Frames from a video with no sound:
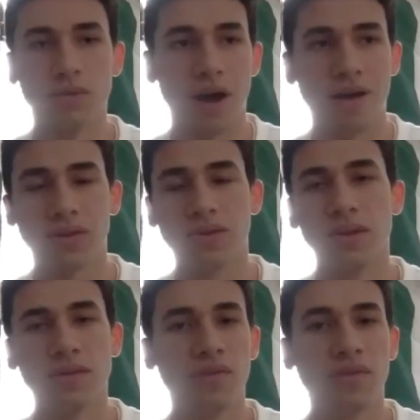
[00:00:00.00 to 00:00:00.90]
having to
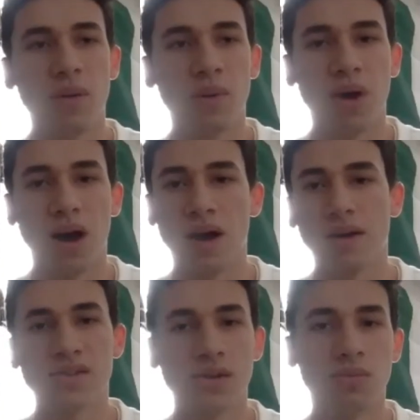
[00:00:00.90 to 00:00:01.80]
leave your family behind
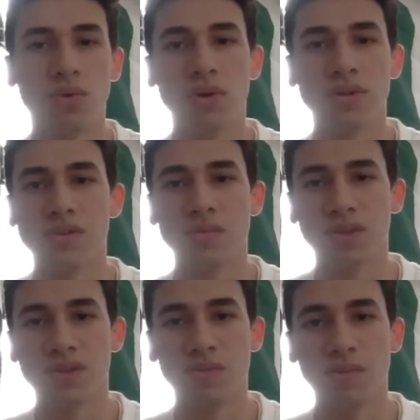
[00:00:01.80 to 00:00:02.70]
is just once
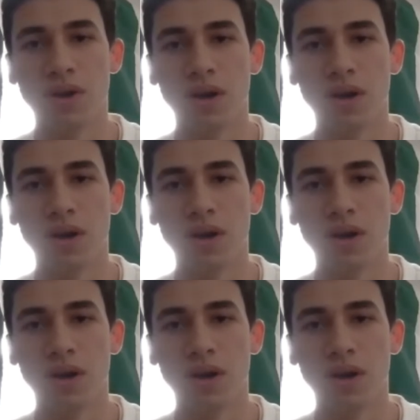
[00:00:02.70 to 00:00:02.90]
must have been